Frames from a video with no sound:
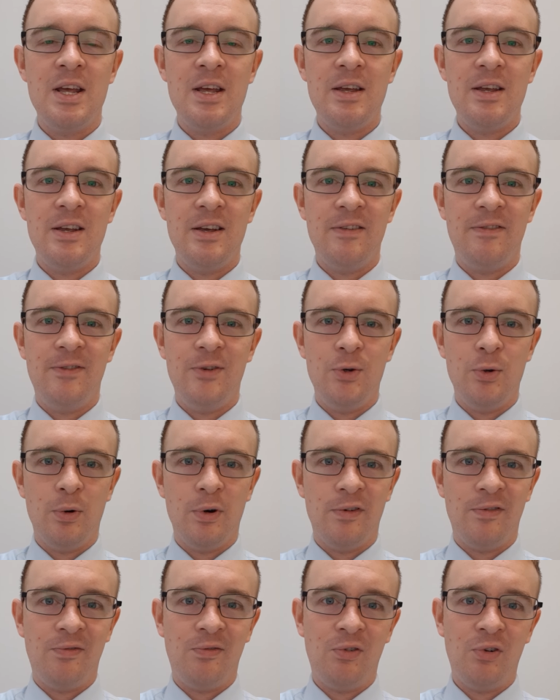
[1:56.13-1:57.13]
If
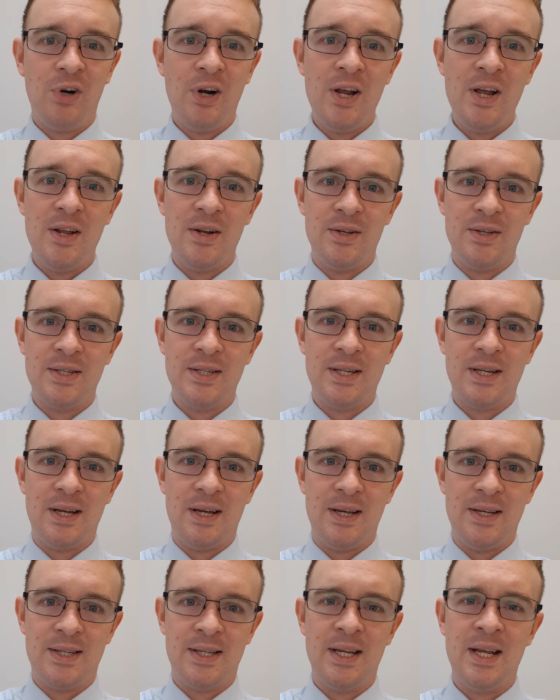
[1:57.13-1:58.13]
your friend
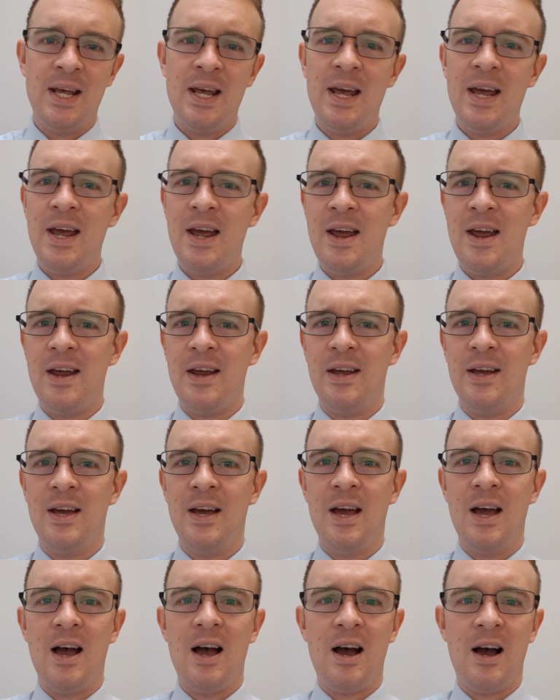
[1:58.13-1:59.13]
says, "Hey,
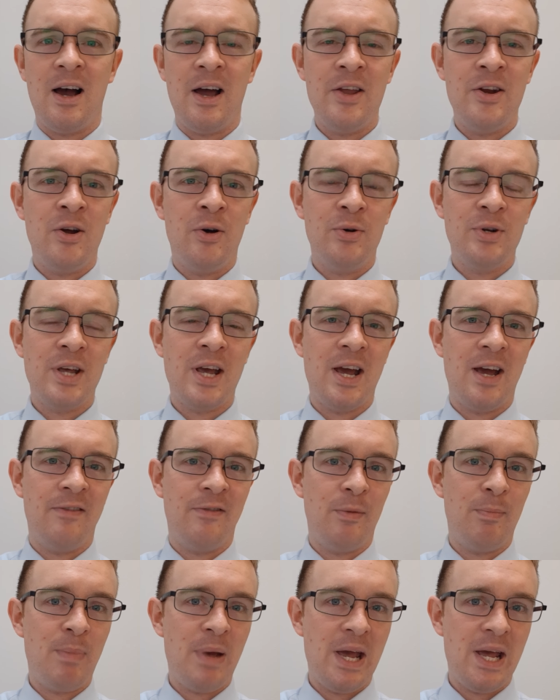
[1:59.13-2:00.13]
I don't have
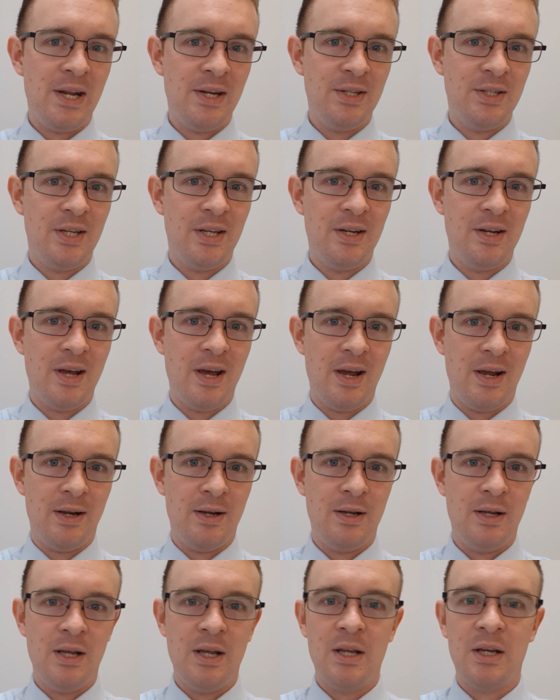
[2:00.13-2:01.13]
a pen today.
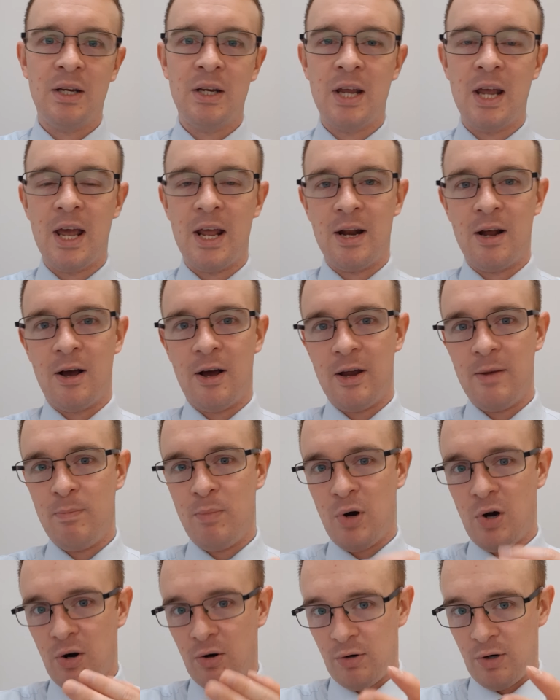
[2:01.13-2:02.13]
Can I
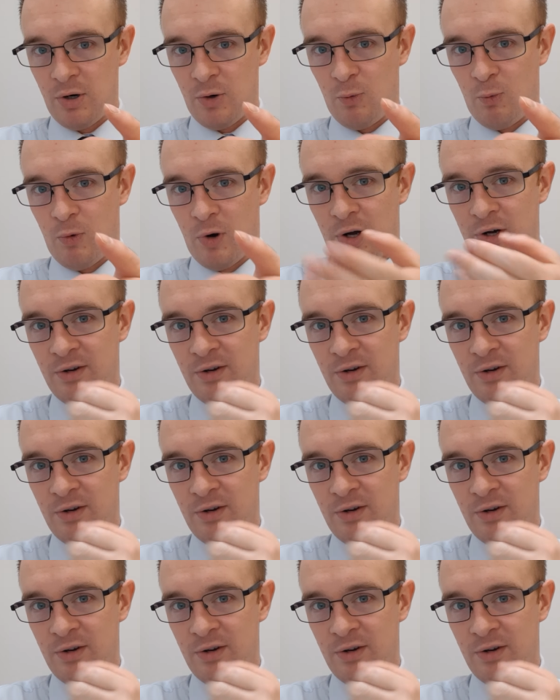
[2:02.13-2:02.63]
borrow one